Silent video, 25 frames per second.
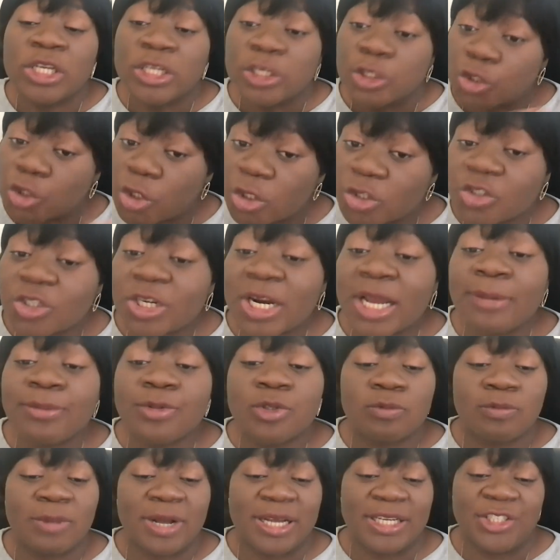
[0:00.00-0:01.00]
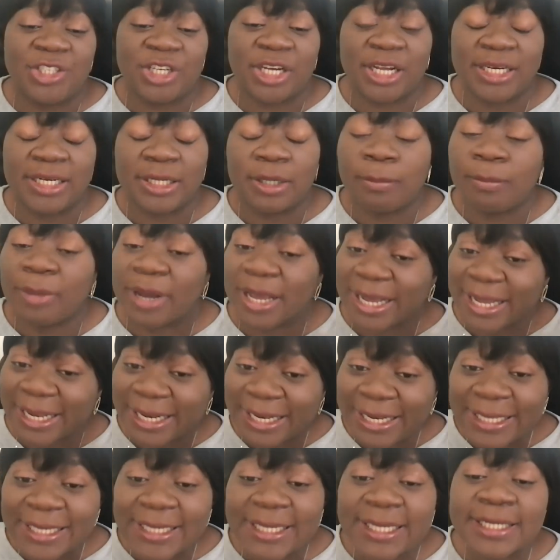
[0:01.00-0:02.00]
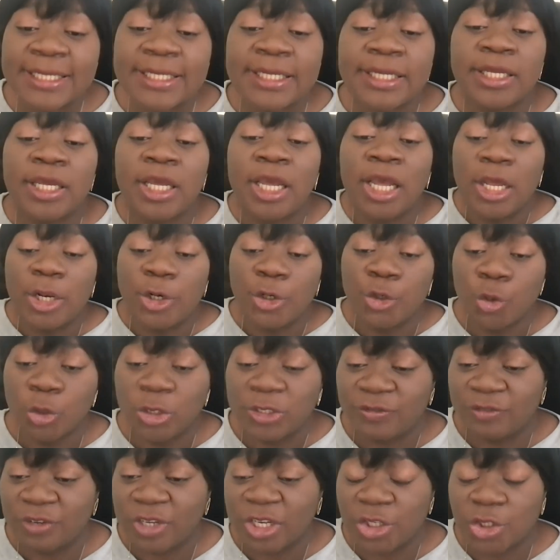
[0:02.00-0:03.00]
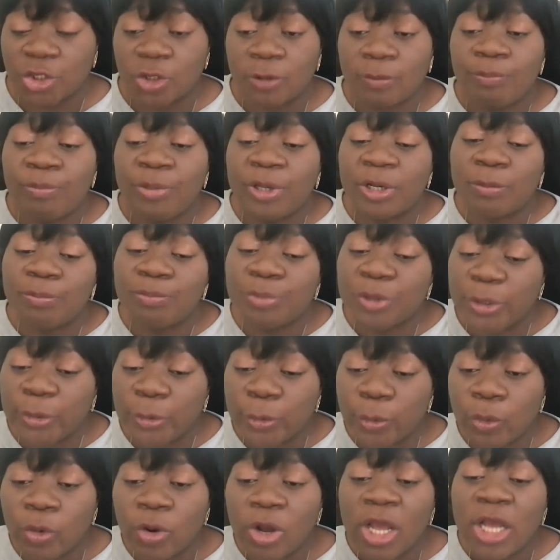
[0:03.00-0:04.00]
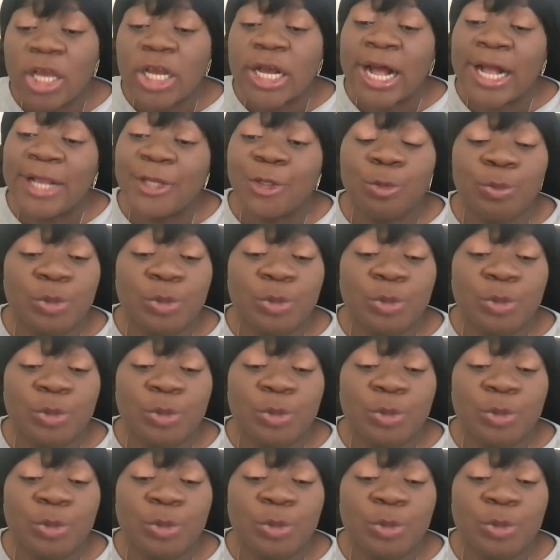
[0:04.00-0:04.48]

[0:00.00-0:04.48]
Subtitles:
subscribe to my channel by clicking the notification bell below, and you'll